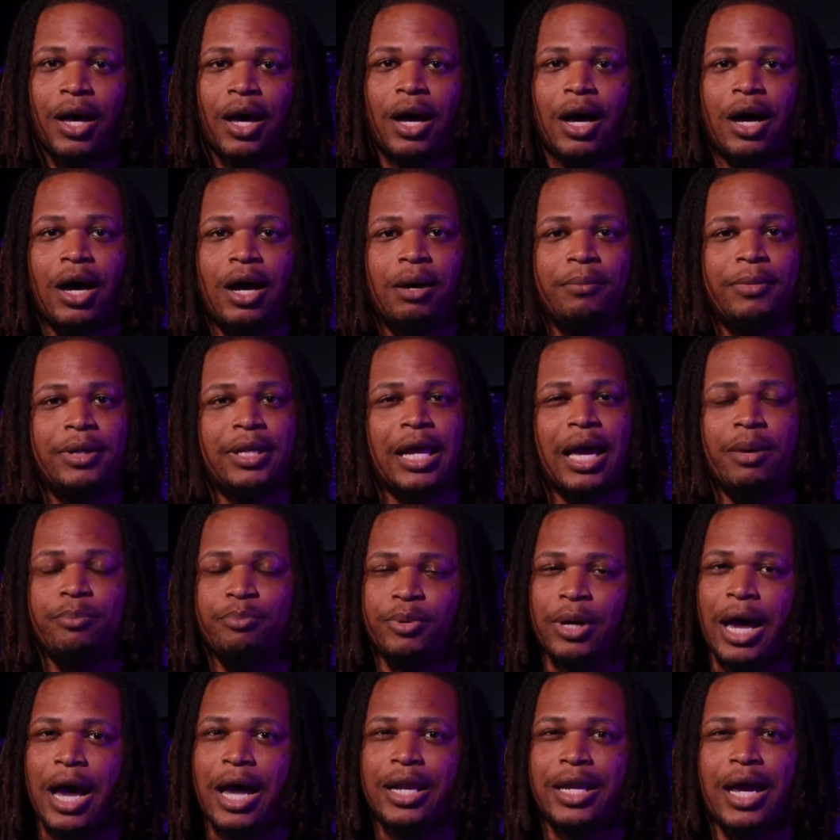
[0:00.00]
And
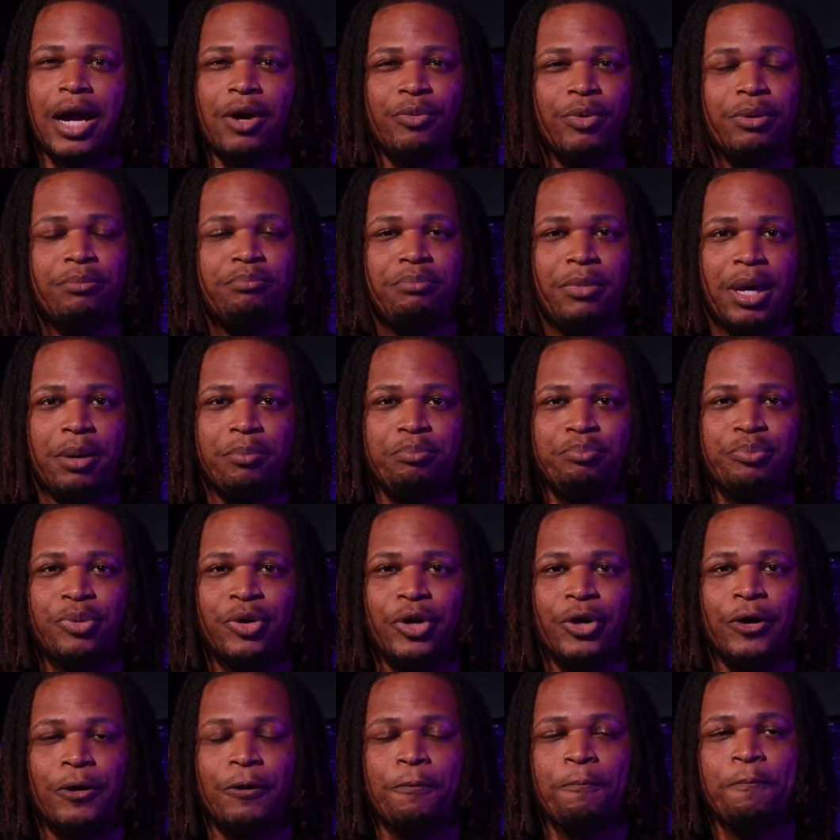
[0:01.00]
I
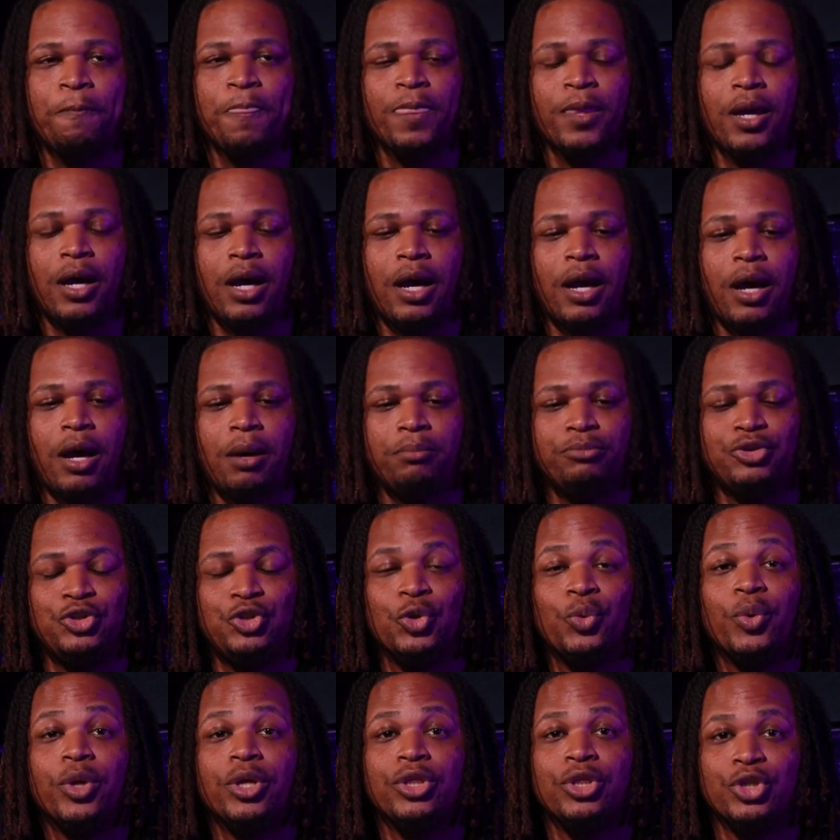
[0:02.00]
remember
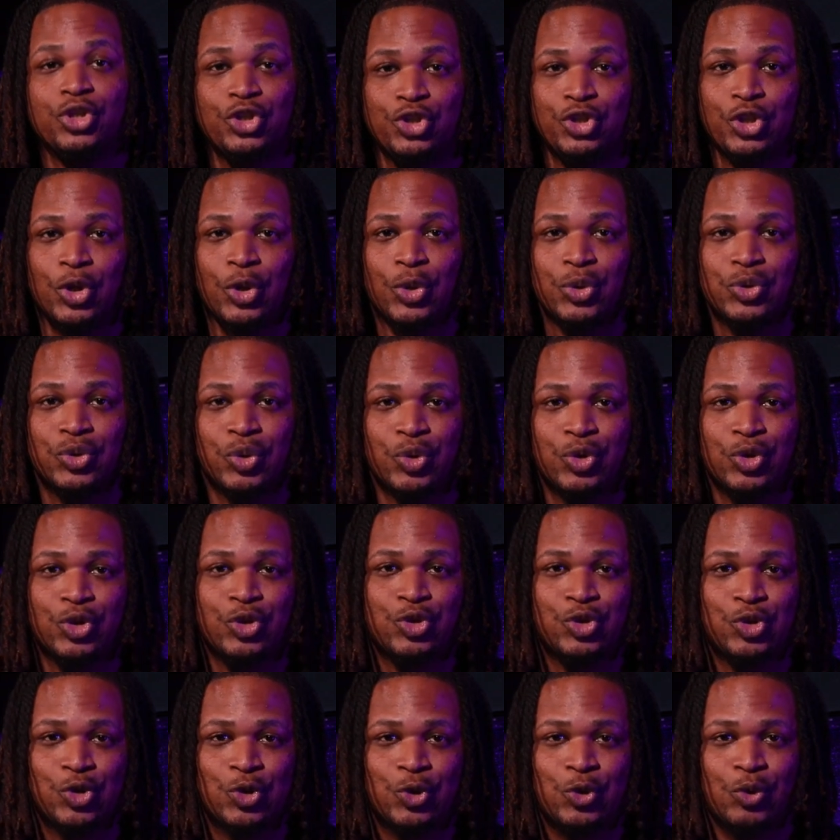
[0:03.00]
doing the shows on the
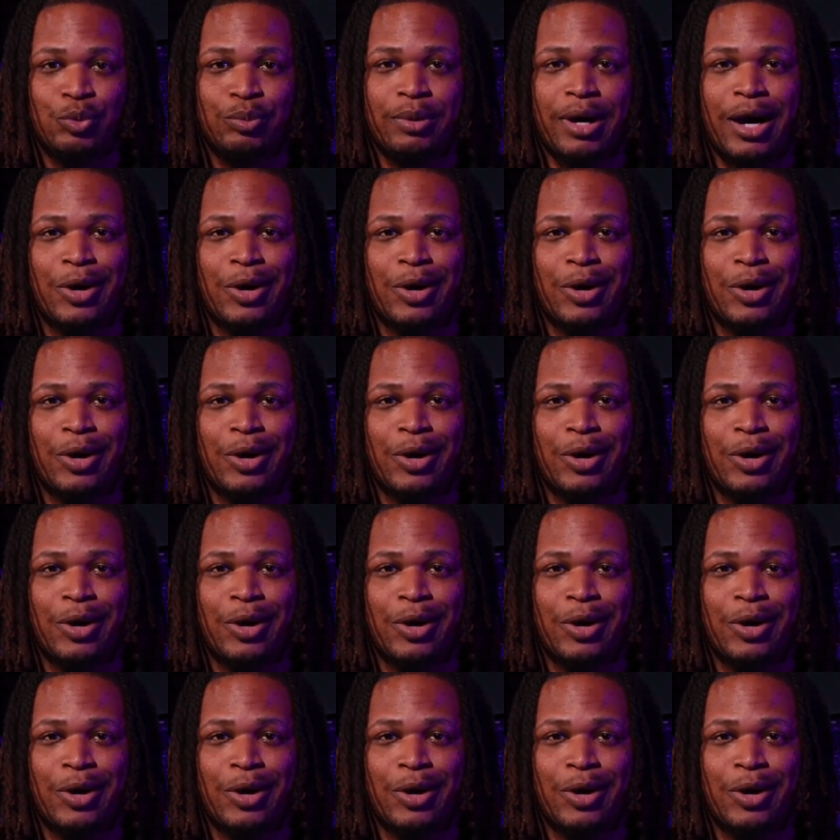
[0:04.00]
Zoom.